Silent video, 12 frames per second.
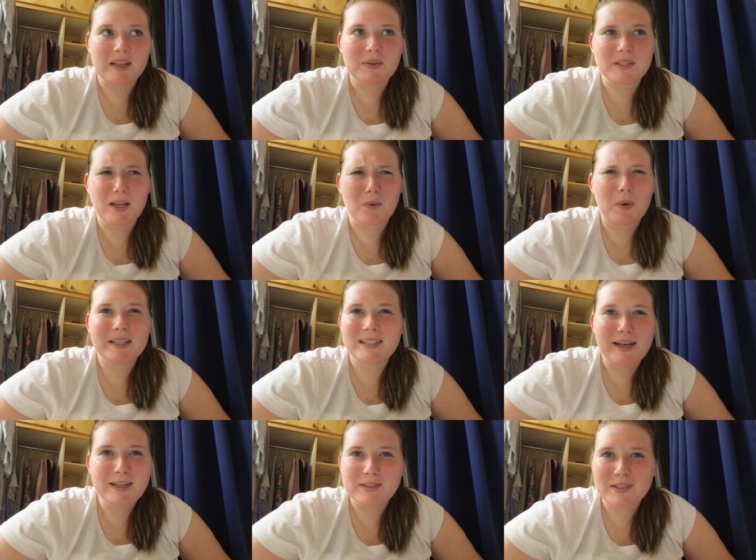and he was like what
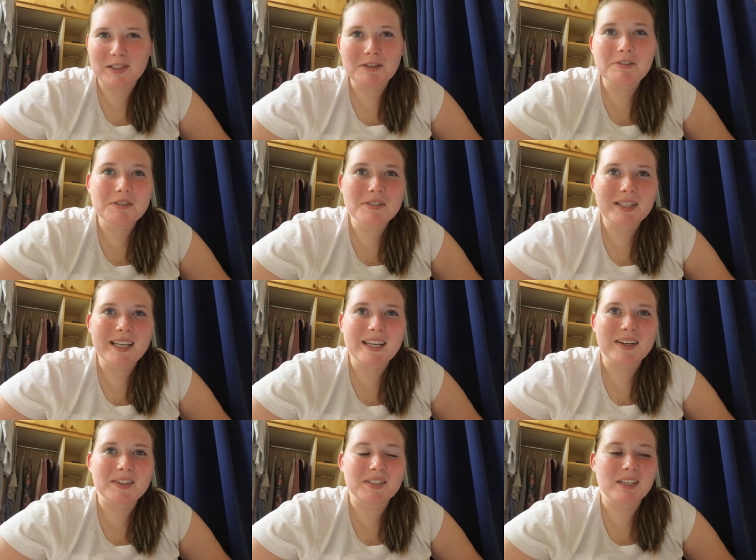settings are you
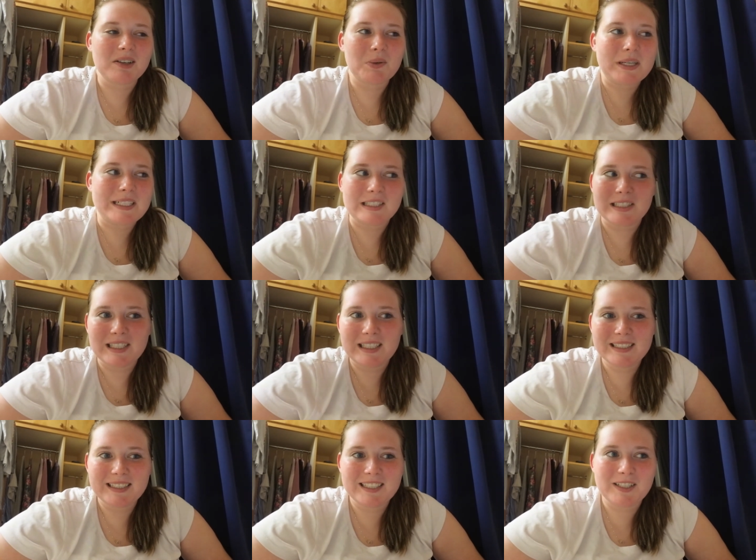using and I was like well
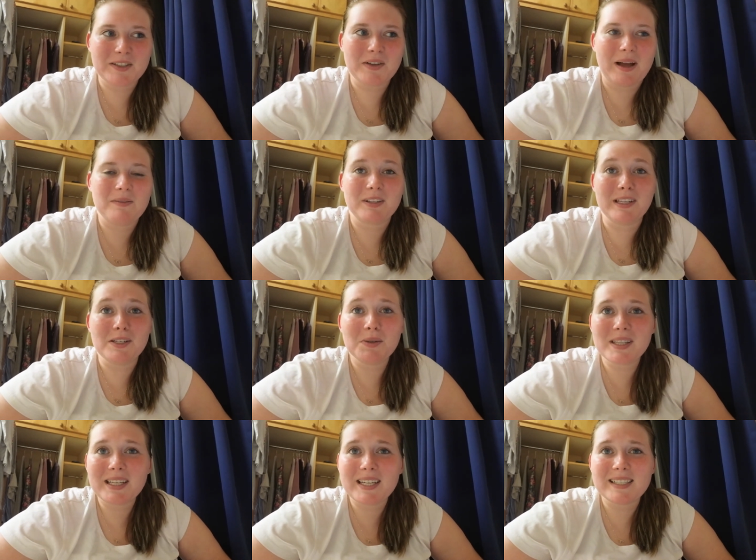you know I'm really
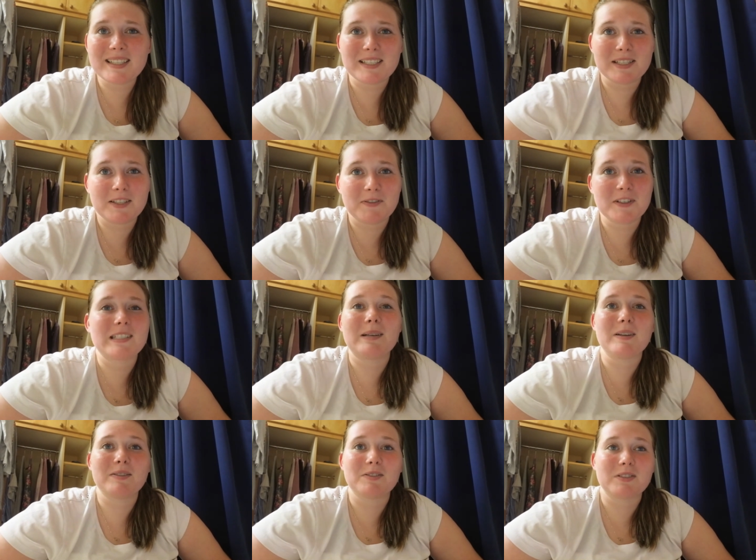new at this this is the first
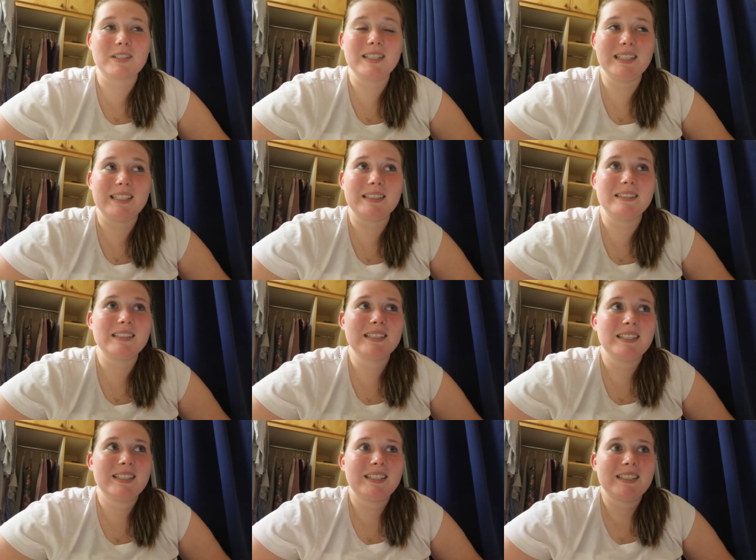time I really
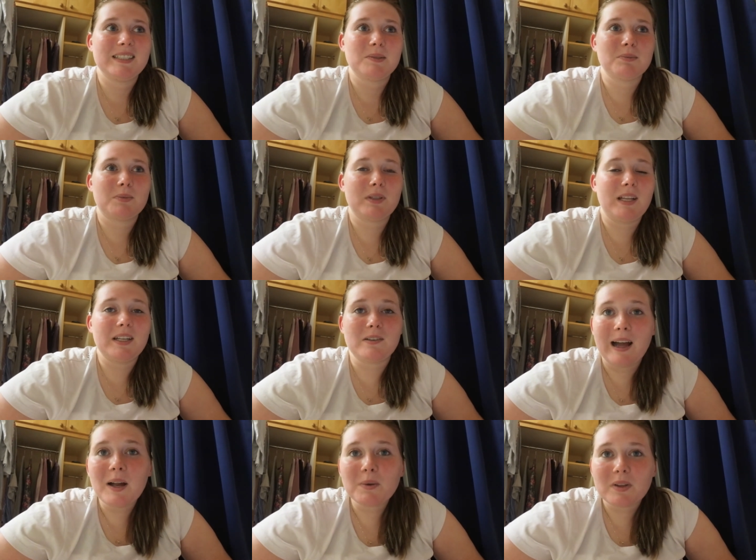played
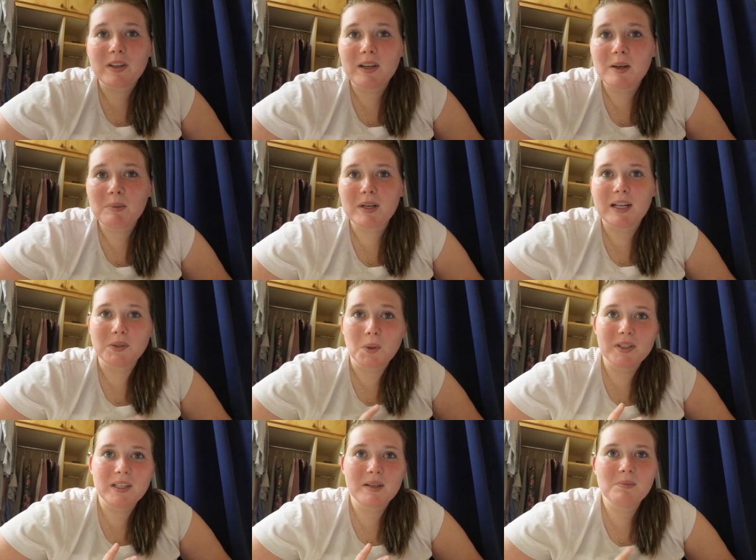around with it, but I
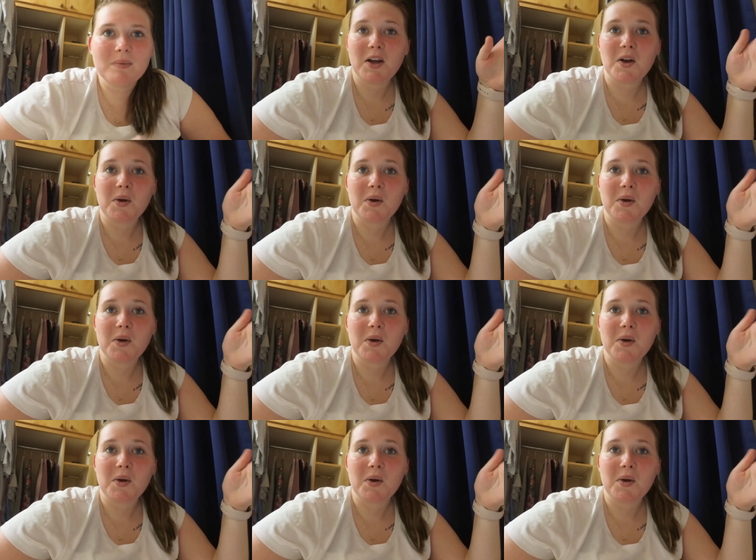told him.